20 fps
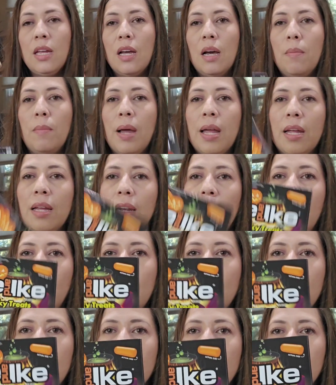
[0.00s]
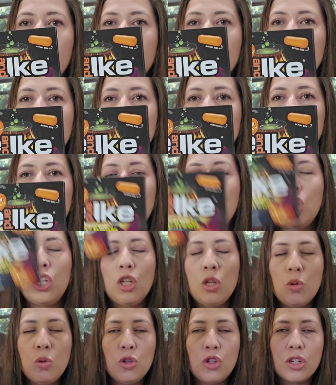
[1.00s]
He got Mike and Ike. He's not a
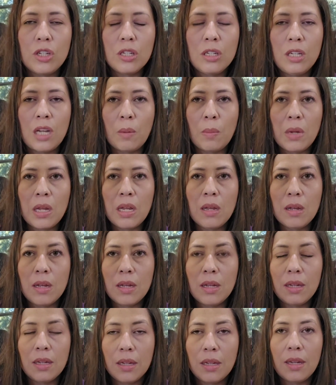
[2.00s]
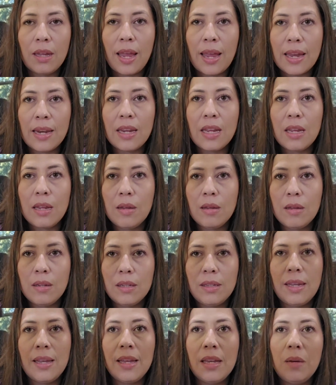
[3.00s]
huge gummy candy
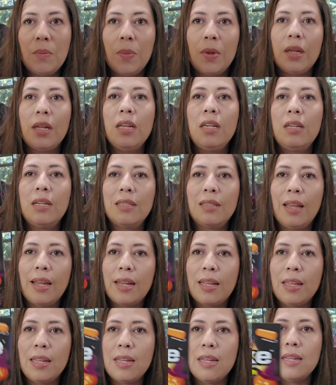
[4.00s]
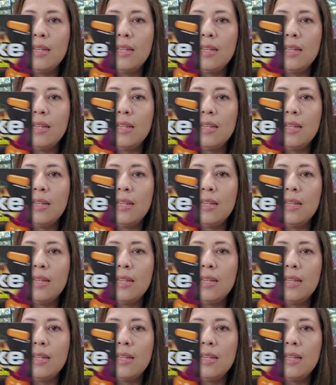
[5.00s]
kid, but he does like